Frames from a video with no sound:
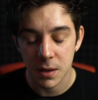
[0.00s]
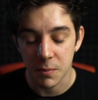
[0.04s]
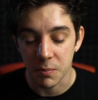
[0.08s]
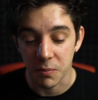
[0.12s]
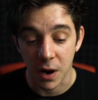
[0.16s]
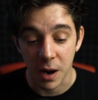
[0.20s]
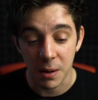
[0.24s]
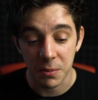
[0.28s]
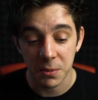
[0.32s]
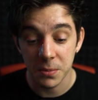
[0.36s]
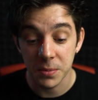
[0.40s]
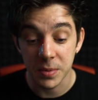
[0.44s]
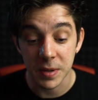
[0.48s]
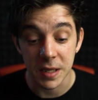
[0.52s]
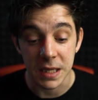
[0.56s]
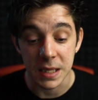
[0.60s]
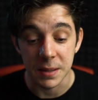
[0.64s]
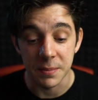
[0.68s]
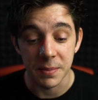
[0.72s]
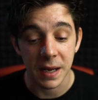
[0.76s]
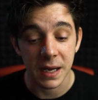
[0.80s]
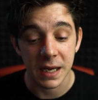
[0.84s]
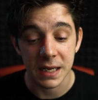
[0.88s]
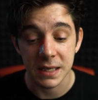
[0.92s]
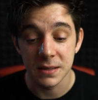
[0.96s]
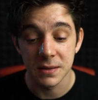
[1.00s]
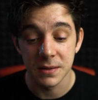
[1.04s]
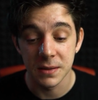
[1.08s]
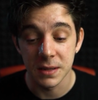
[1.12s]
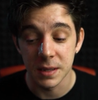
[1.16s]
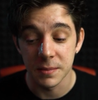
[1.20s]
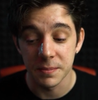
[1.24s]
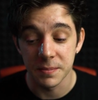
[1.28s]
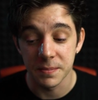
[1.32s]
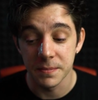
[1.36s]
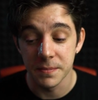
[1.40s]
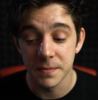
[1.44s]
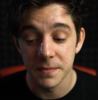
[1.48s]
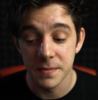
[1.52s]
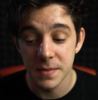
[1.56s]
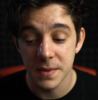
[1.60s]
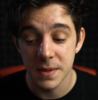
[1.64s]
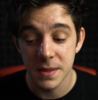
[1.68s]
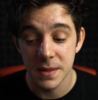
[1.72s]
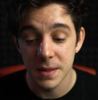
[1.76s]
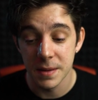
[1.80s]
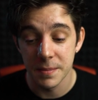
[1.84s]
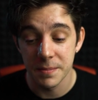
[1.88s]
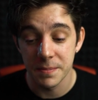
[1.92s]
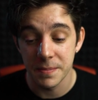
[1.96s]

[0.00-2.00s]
probably the beg- the the